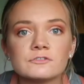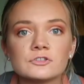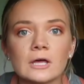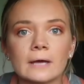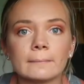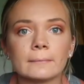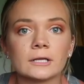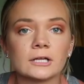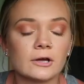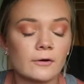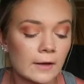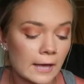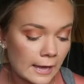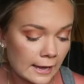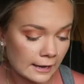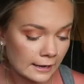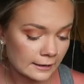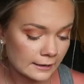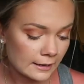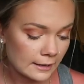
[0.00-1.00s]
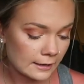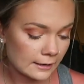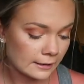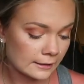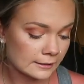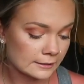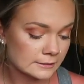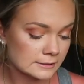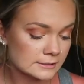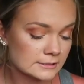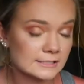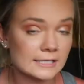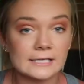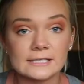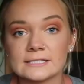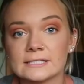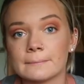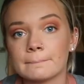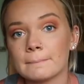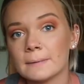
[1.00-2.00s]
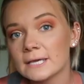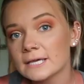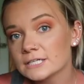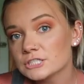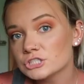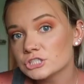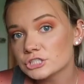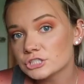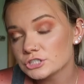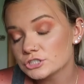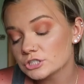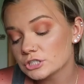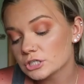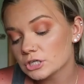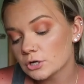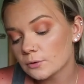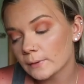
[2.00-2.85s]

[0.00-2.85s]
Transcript: So I'm gonna go ahead and take some pictures real